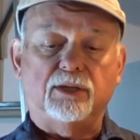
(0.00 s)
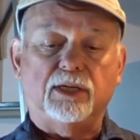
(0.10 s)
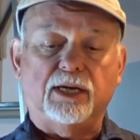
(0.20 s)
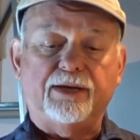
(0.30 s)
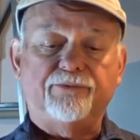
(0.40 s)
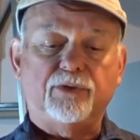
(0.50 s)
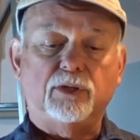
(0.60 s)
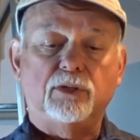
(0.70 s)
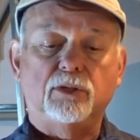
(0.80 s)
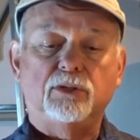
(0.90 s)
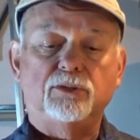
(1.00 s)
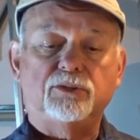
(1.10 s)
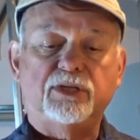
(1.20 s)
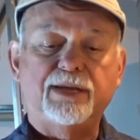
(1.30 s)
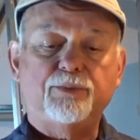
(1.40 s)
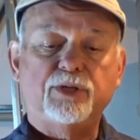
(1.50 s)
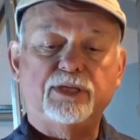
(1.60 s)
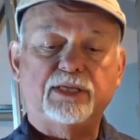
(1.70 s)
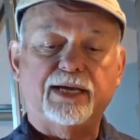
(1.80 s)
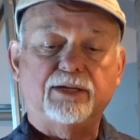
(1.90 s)
I've tapered
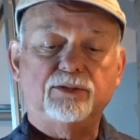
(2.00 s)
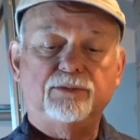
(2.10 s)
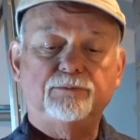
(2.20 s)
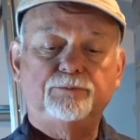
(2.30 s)
it down